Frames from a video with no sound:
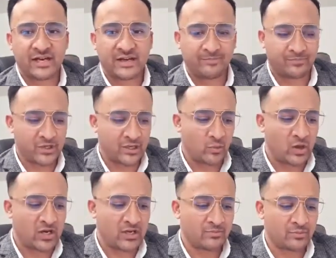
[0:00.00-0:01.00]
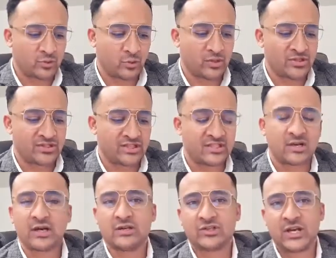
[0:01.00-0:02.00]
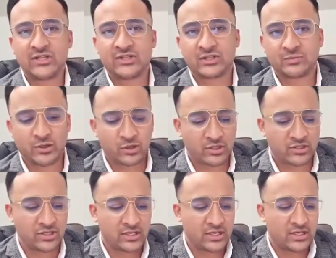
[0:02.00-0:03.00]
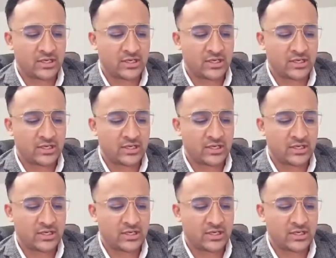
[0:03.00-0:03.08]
welcome towards these kind of changes, because